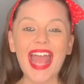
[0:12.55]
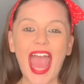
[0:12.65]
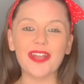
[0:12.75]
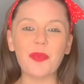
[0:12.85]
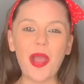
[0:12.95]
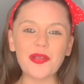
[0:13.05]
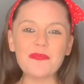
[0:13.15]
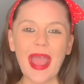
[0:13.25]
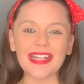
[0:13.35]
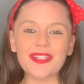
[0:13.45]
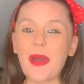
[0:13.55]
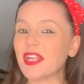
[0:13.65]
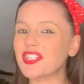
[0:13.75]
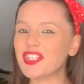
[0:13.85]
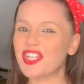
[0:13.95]
and welcome back to my
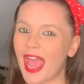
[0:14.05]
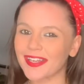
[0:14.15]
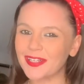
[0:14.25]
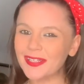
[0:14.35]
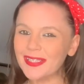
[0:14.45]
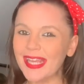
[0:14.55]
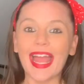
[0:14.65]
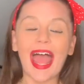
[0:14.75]
channel.